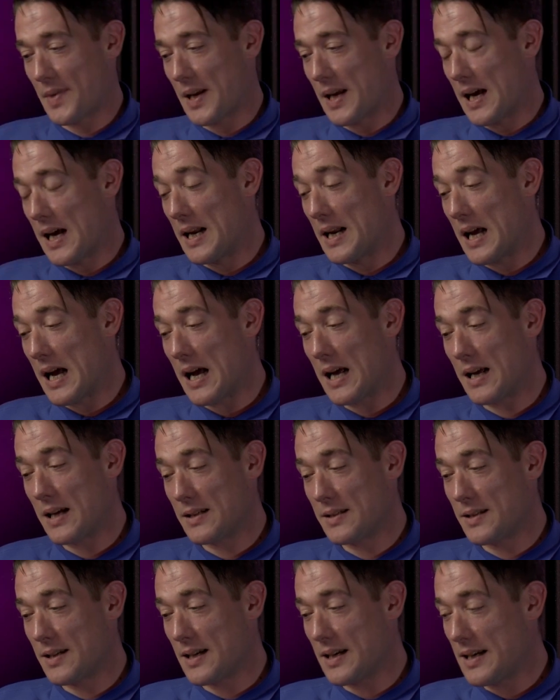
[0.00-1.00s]
And
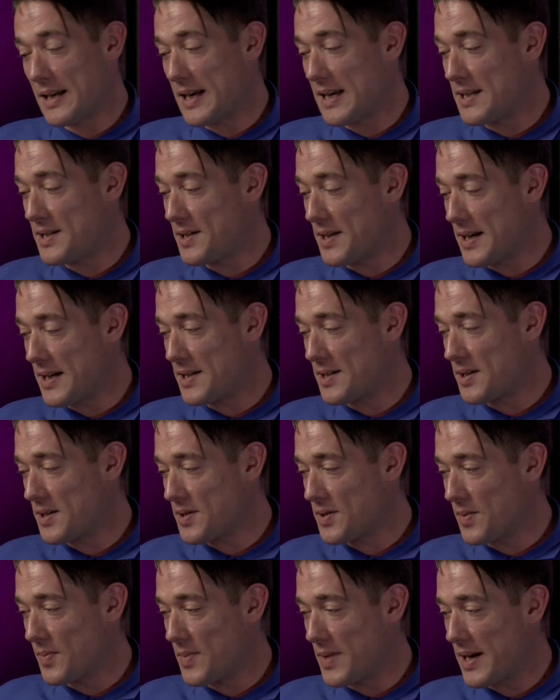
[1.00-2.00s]
is there
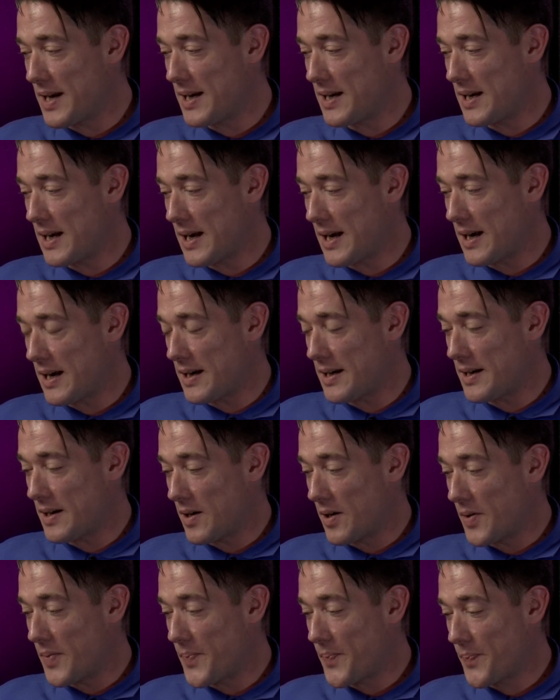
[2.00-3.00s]
something, you
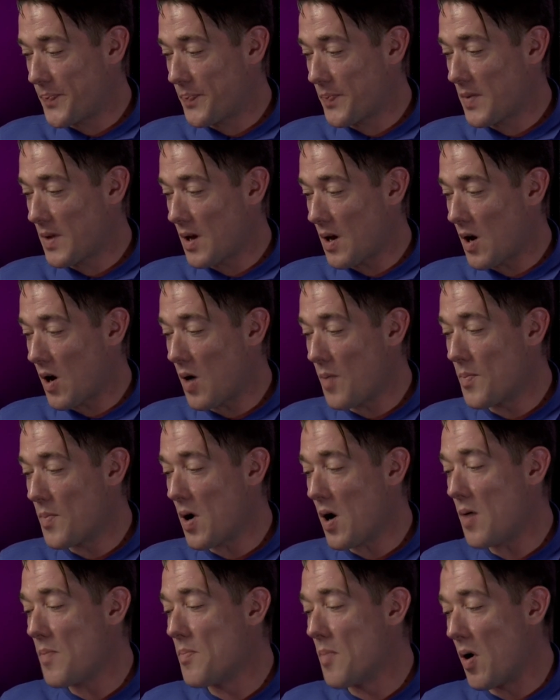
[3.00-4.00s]
know,
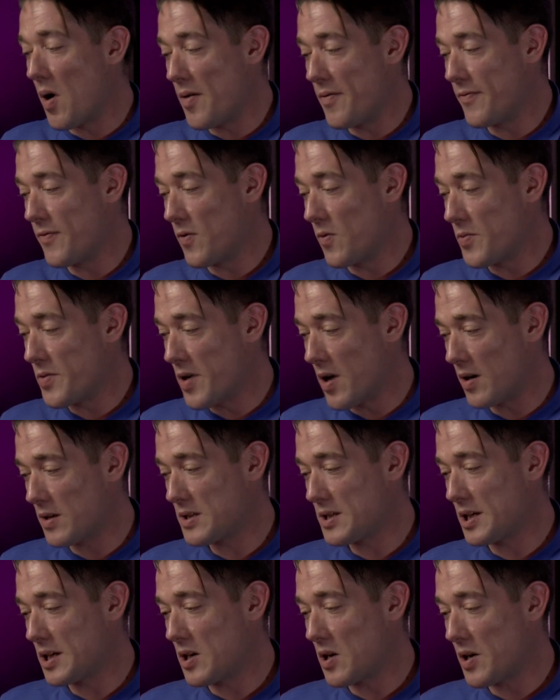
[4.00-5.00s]
I'm mindful
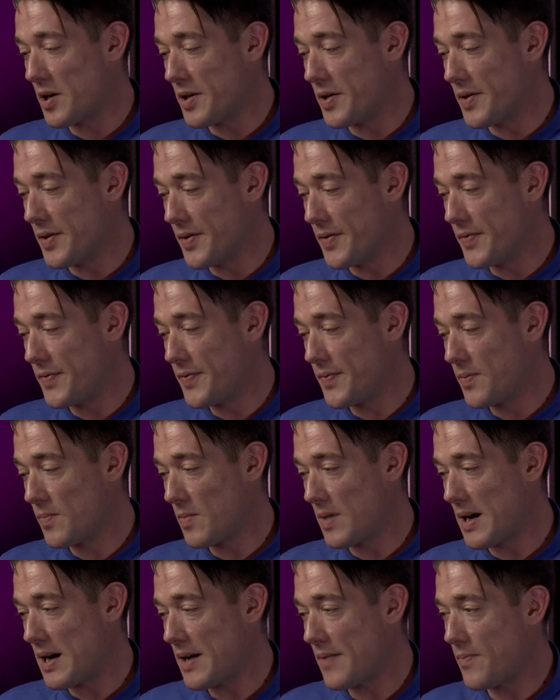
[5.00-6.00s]
not to kind of,
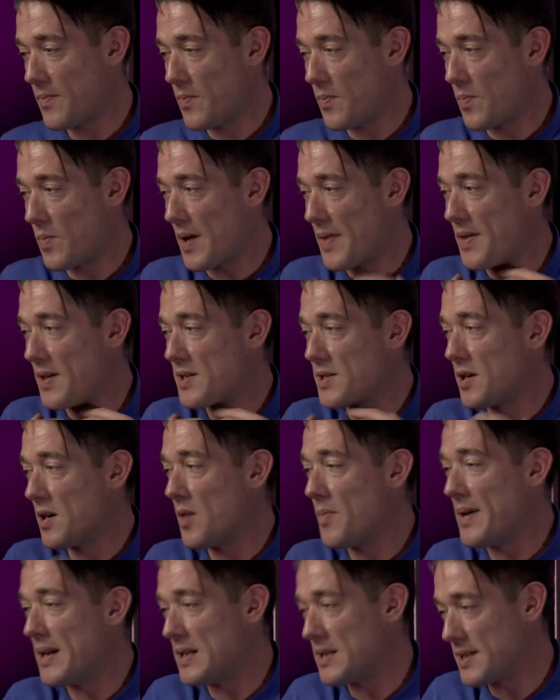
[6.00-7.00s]
when the
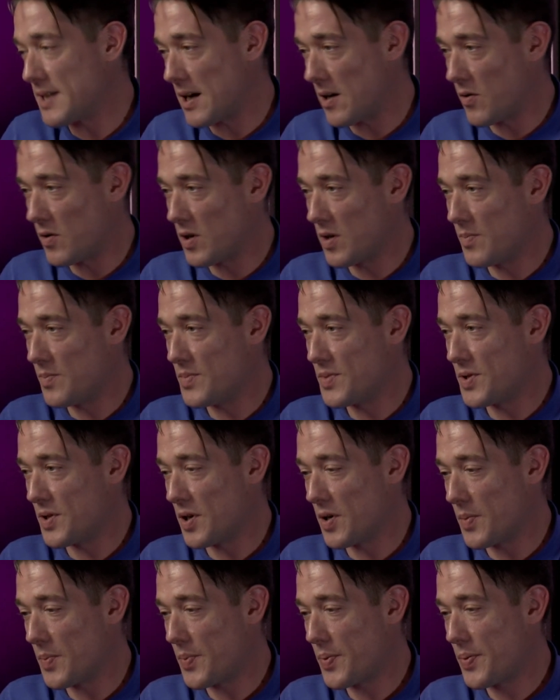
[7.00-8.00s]
term incel comes
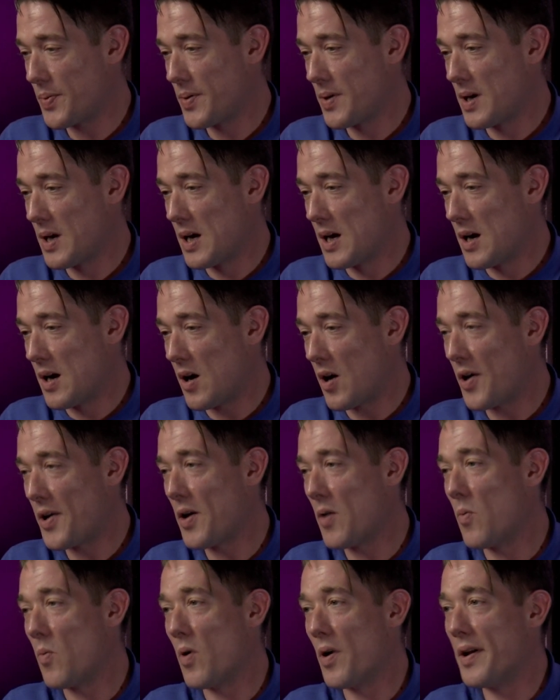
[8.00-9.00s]
up, I
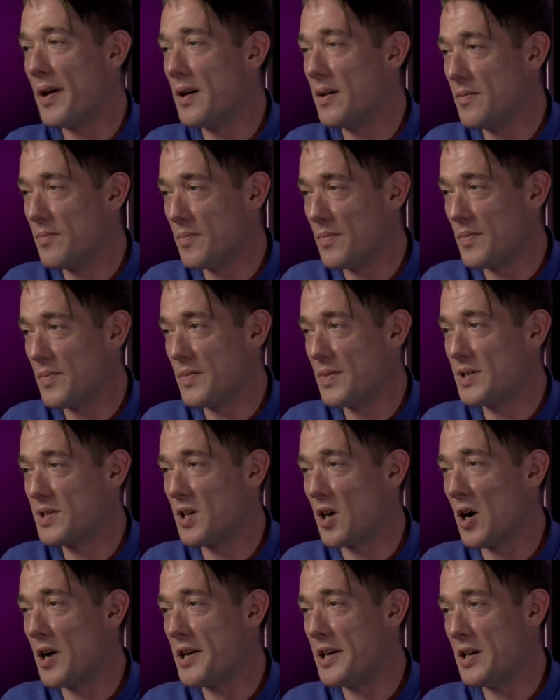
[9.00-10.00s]
don't want to
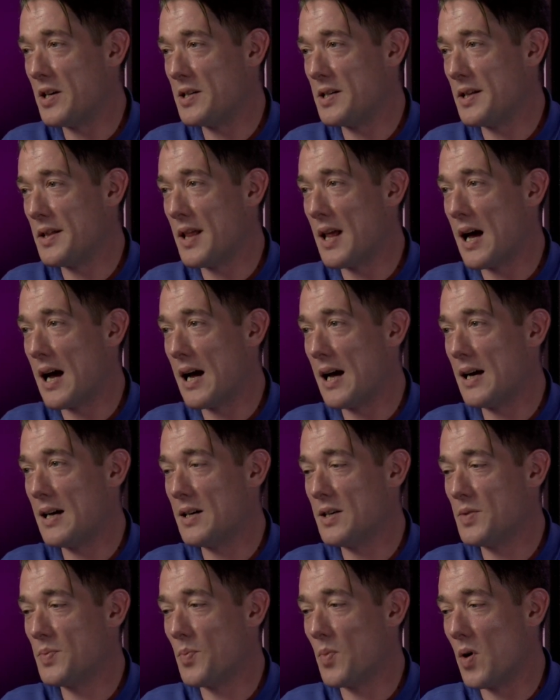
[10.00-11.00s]
start using that
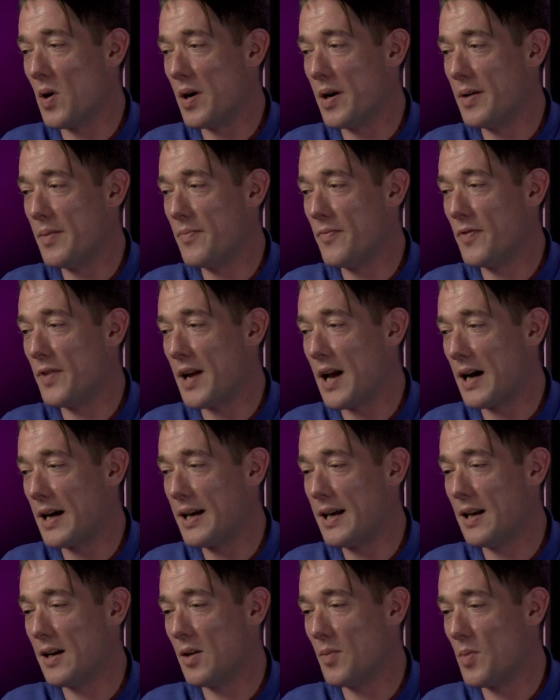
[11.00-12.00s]
as my
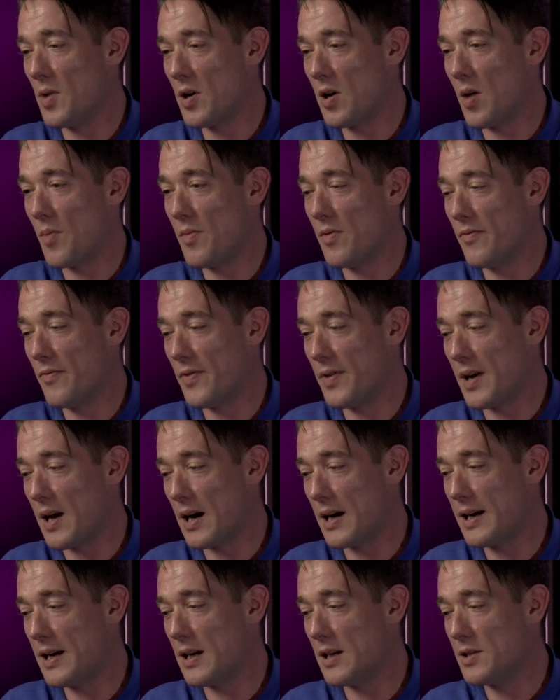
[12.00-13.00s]
vernacular, my common
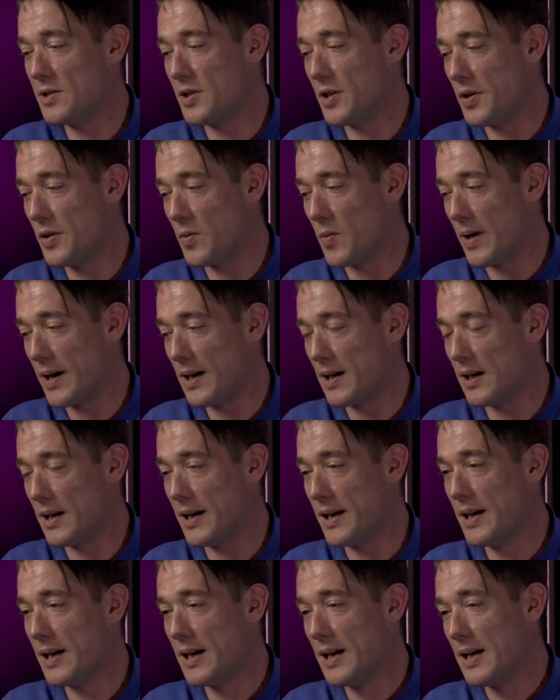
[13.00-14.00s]
vernacular too quickly,